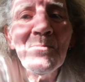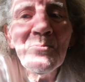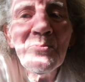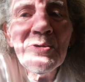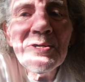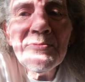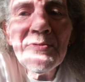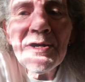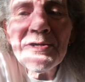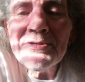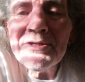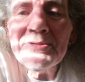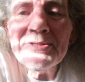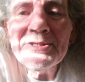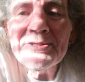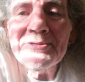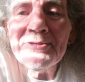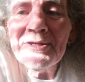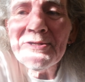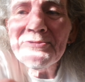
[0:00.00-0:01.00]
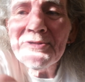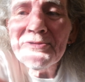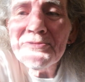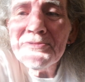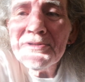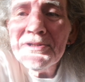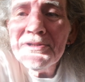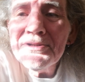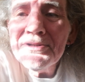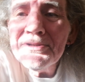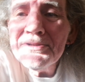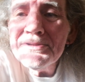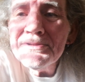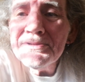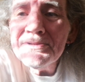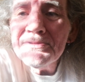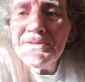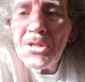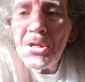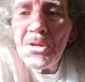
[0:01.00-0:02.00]
We won't go into that
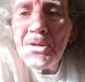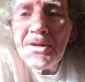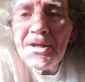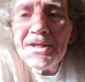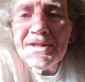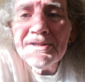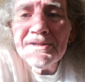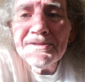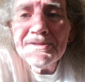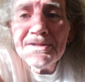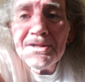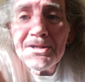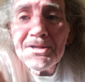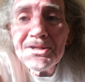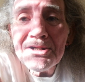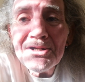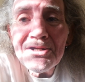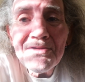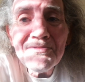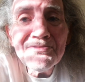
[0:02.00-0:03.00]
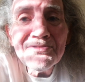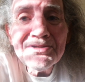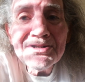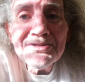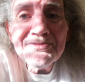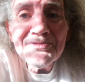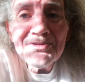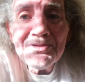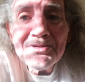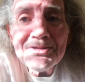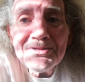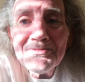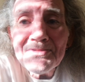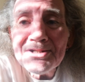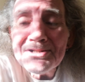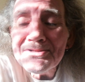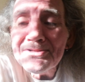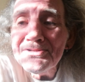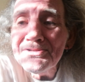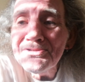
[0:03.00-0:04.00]
though. Alright, I'm going to love and leave you
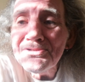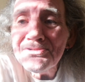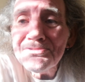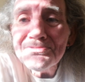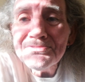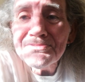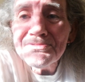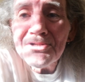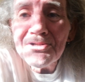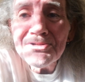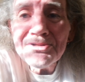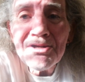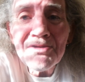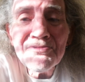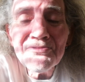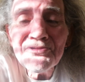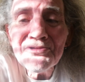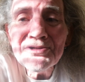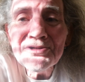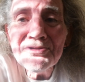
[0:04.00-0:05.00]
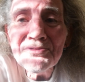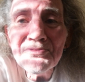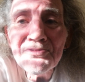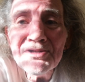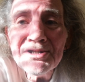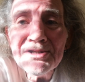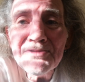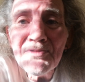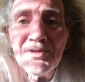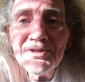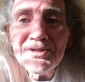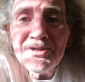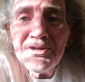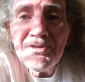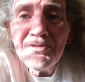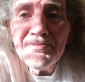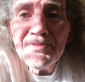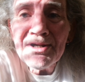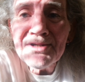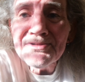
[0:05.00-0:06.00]
anyway because I don't think you really want to
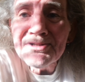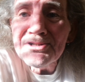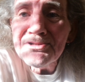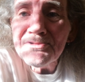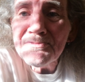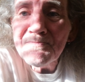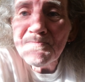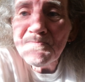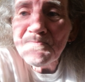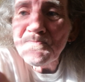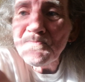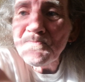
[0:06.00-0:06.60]
know about this.